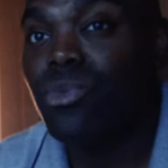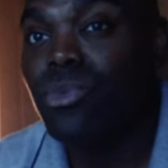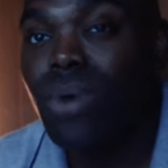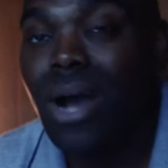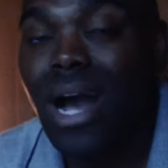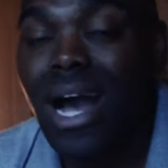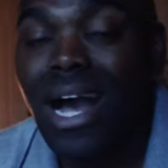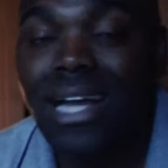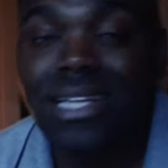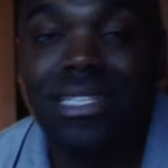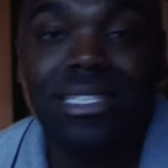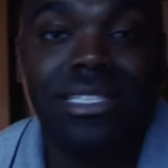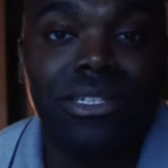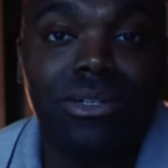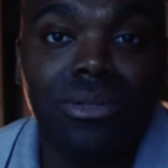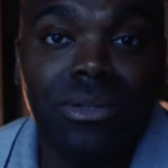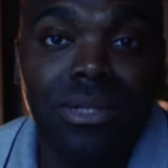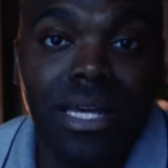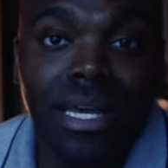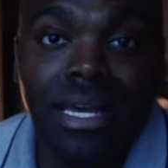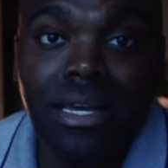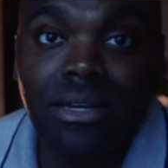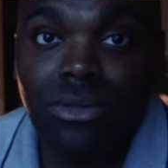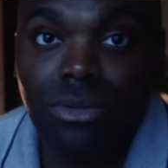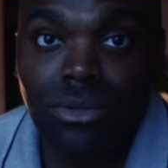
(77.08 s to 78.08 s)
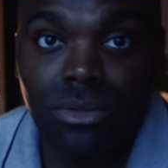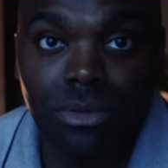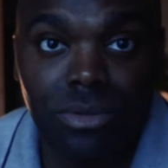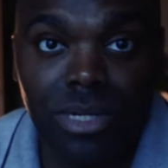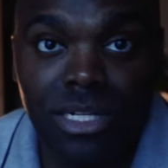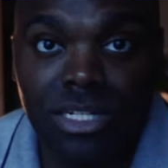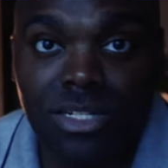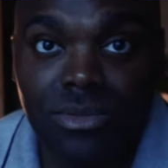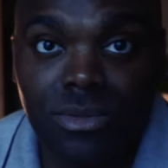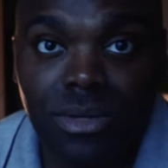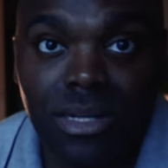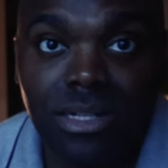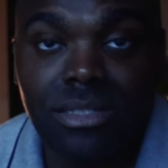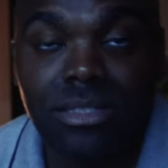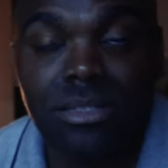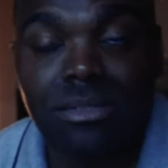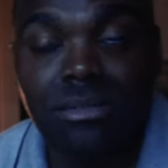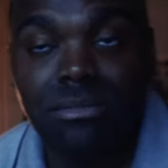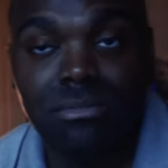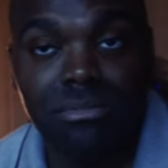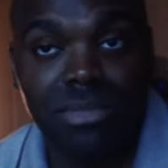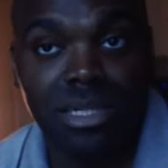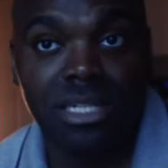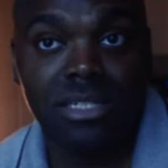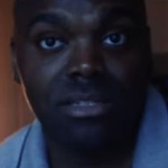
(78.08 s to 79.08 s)
I still can't go to restaurants
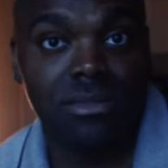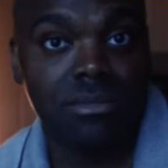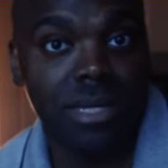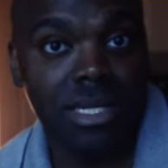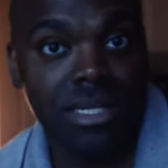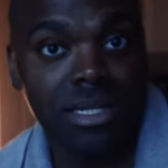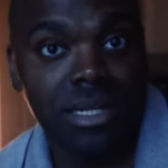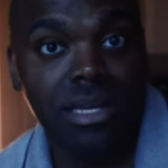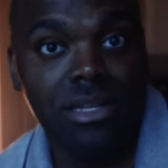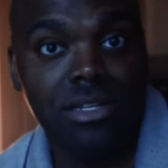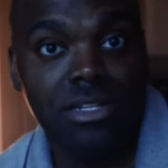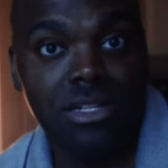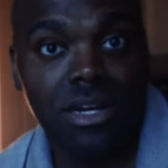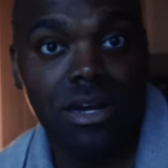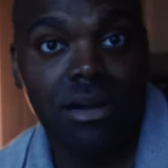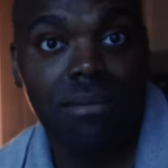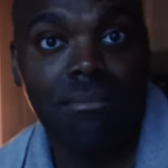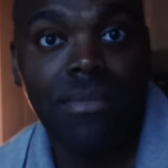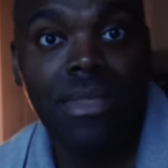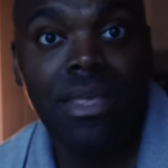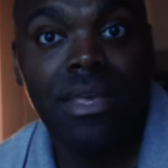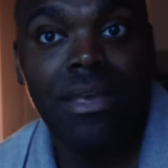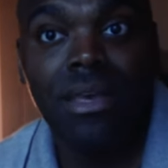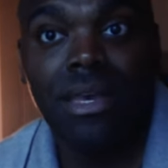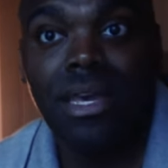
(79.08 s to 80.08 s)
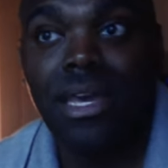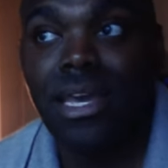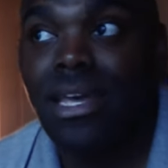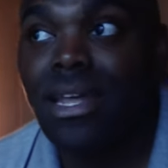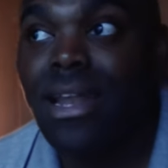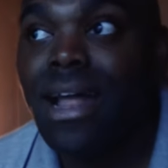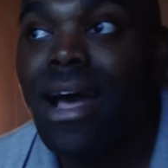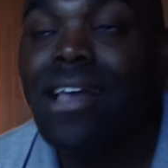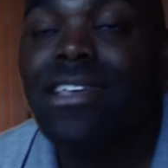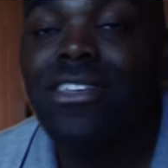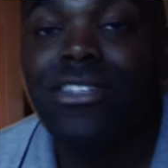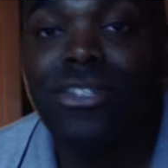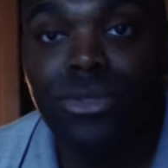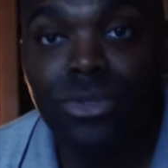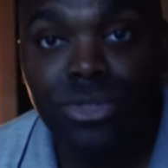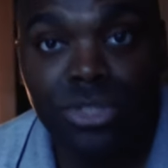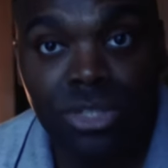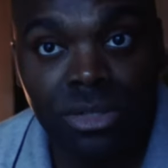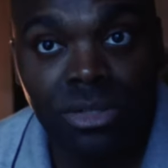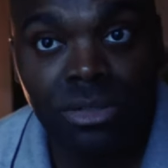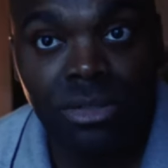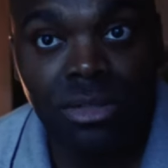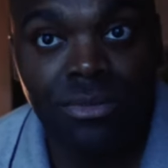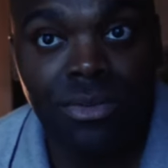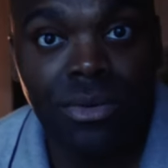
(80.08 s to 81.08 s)
because of my day job. And I used Shutter
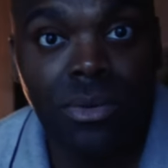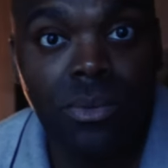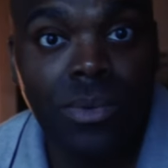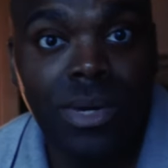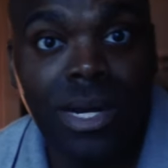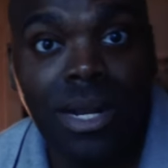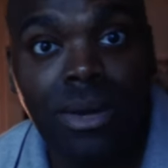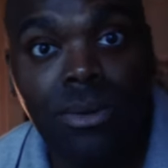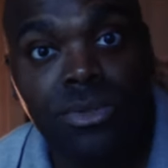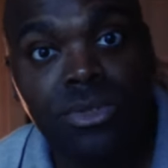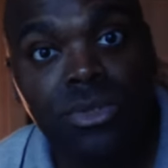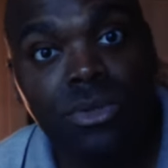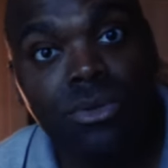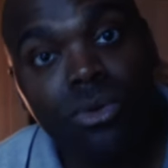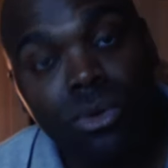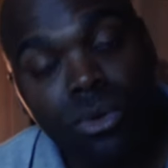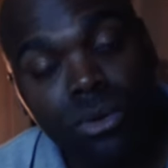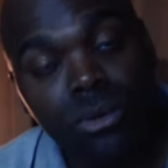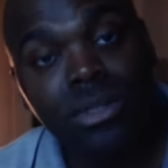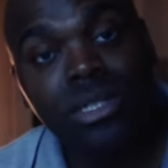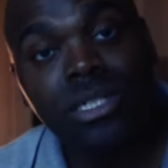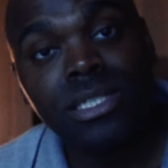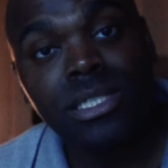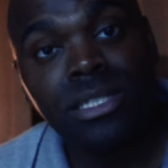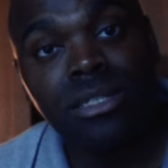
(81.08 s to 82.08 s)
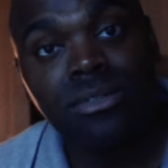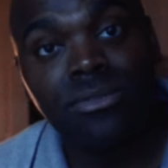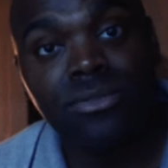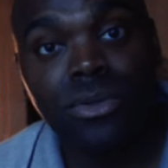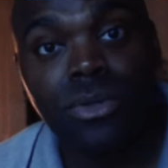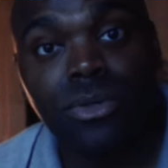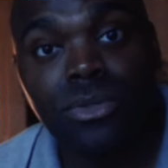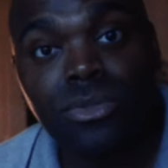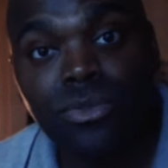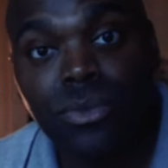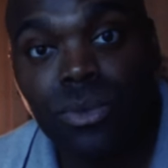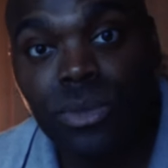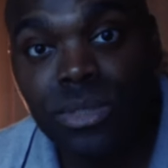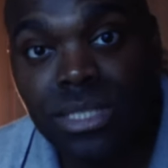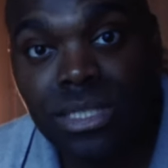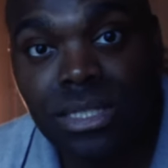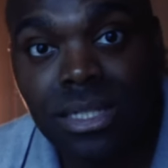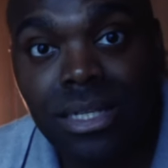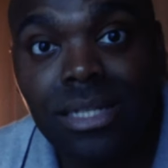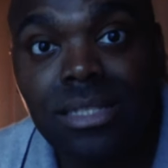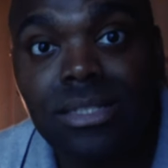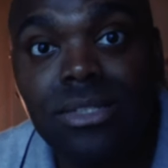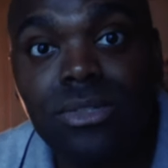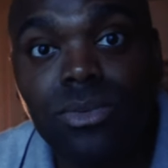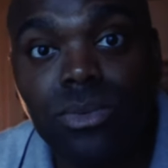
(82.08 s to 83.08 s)
Delivery when I was on quarantine for those 14
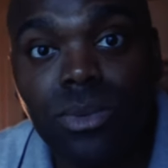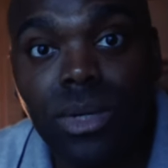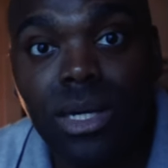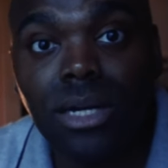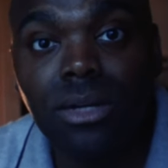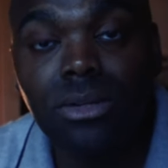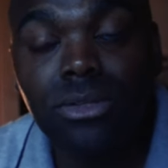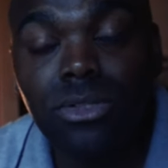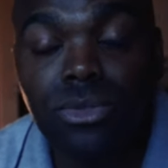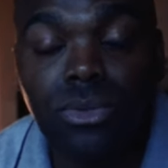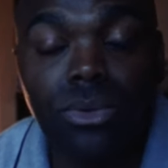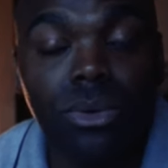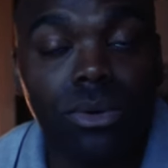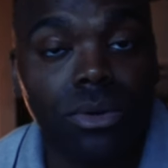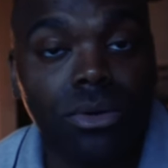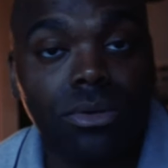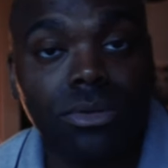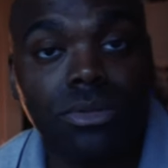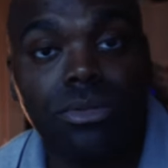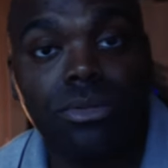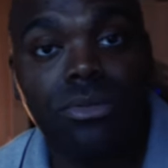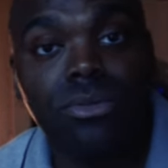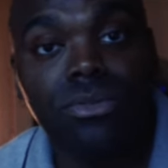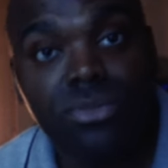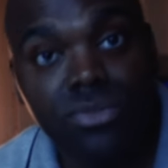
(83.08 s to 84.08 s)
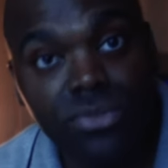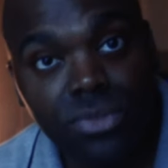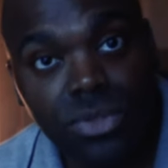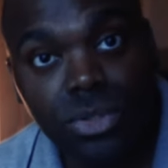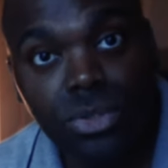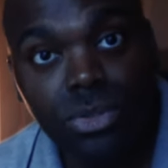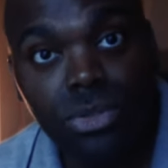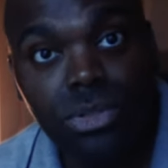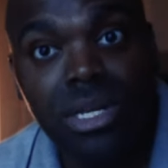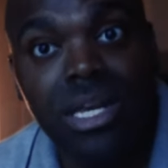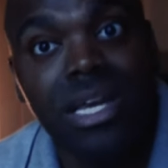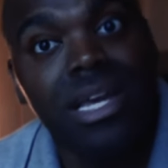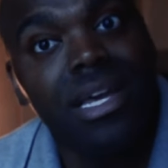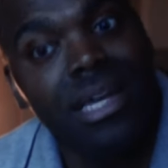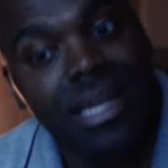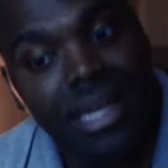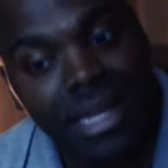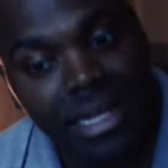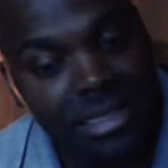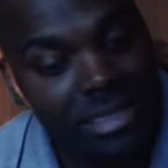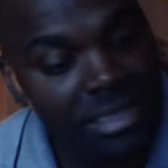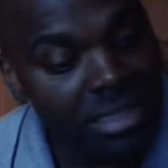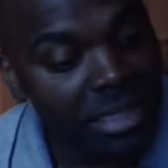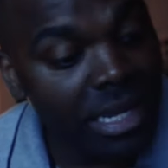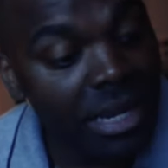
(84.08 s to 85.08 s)
days as well to order food.
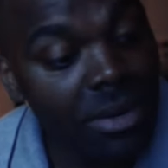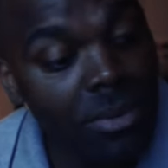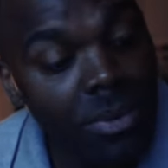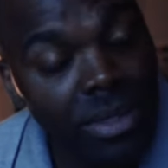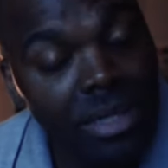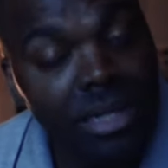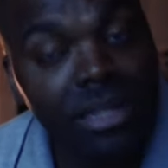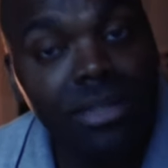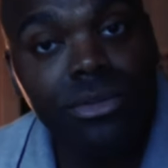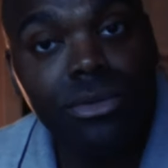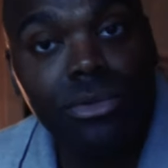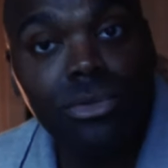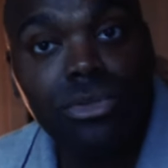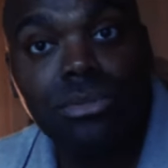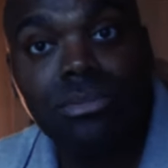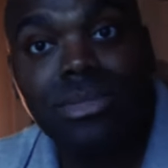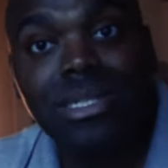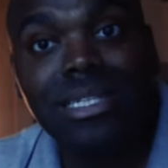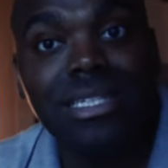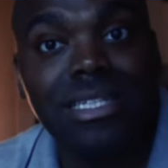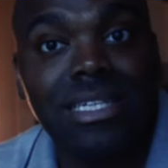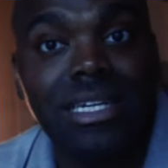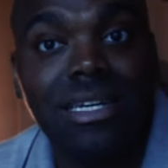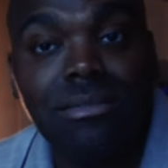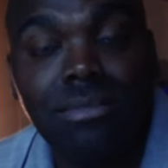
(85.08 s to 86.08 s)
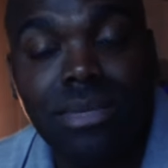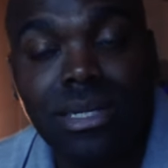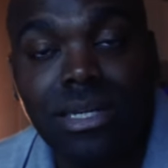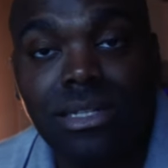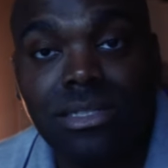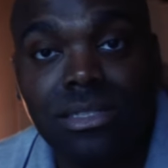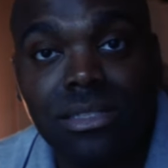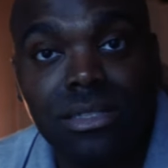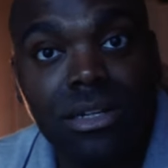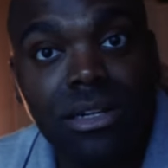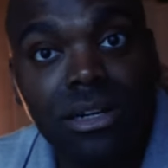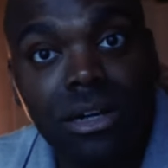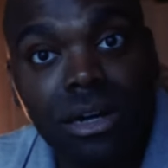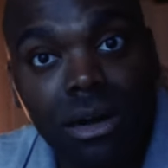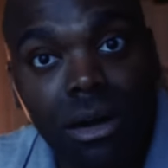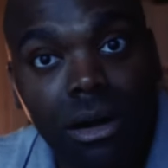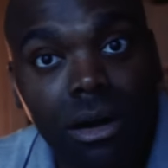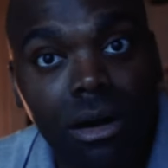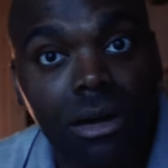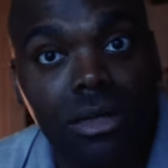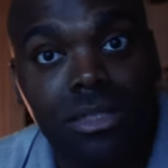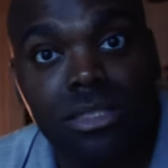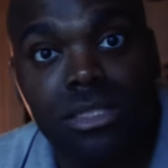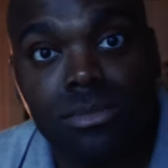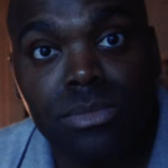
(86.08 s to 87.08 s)
And today we're going to use them again because they're an
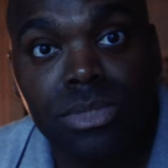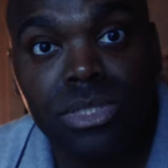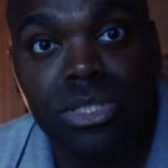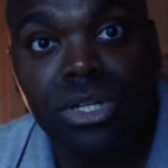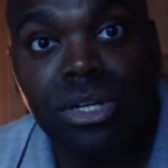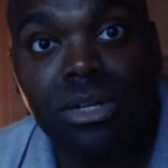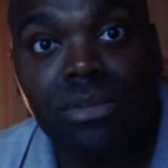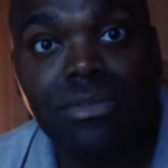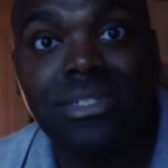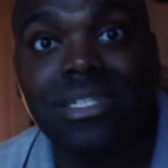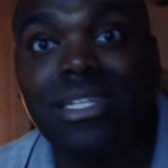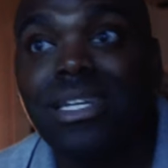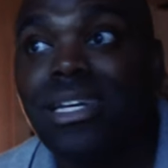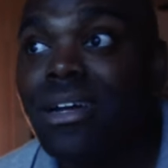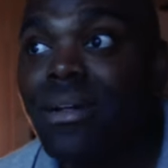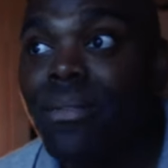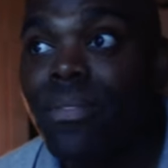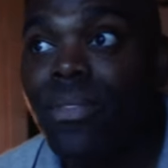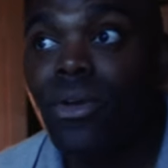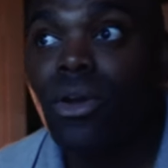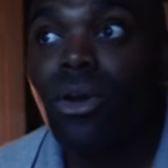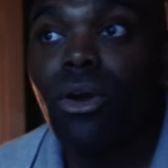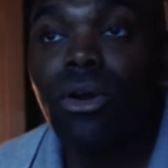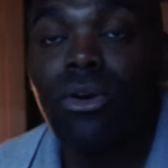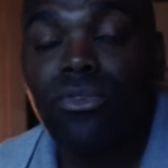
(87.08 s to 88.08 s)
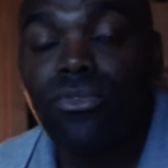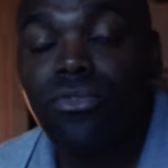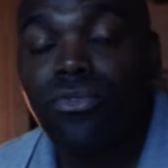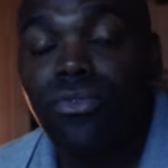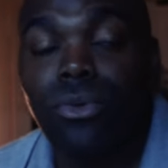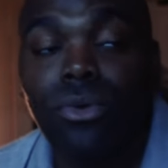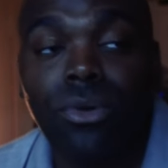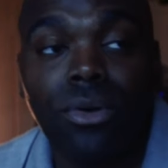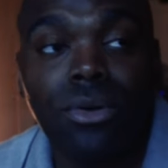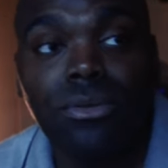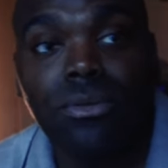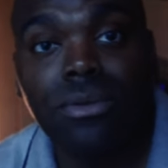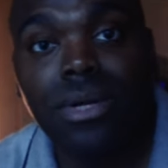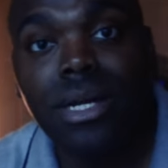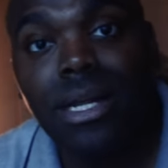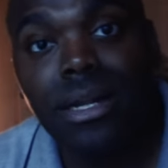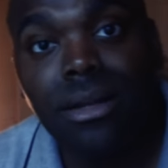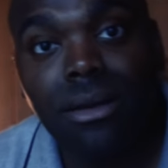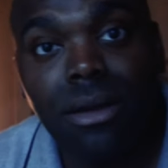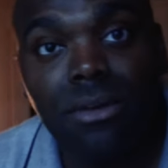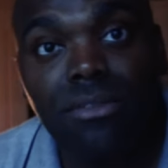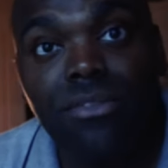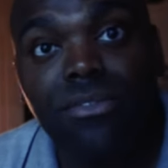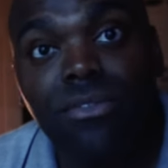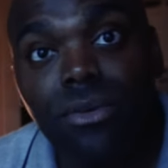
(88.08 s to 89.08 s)
awesome service. They're a
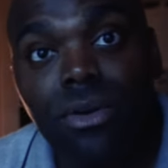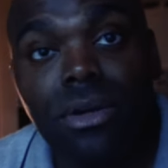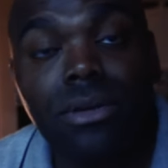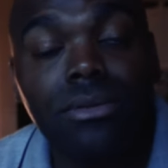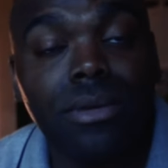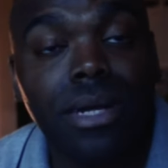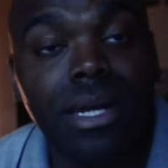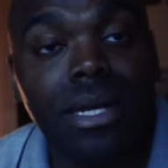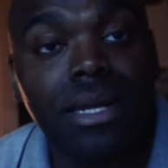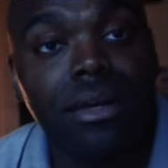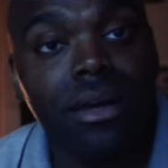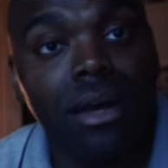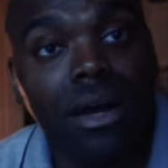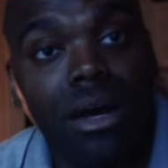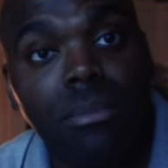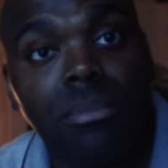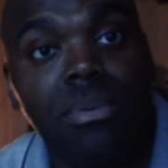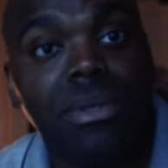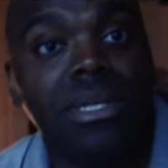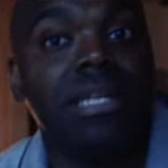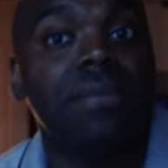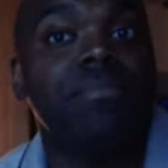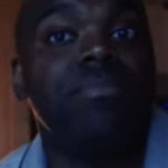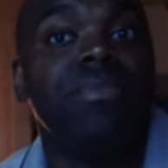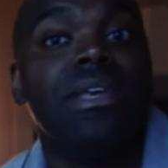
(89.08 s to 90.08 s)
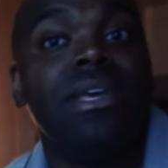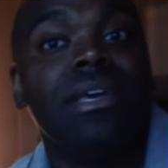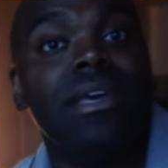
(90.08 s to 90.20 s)
foreign-run company.